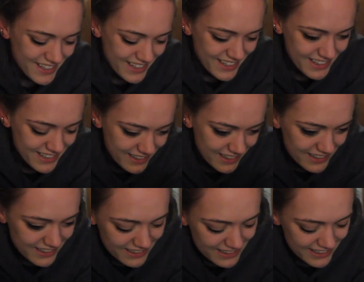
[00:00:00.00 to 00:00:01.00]

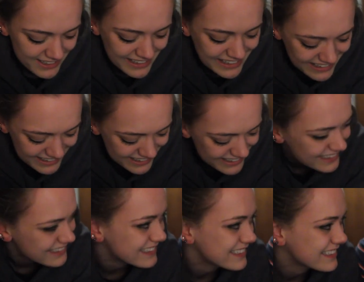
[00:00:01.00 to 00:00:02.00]

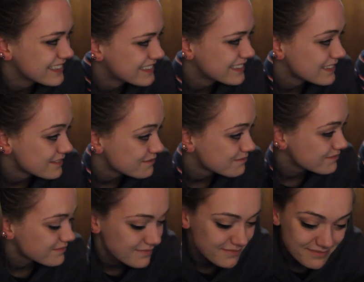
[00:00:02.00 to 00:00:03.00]

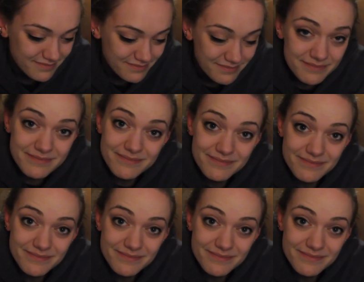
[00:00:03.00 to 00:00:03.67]
[no speech]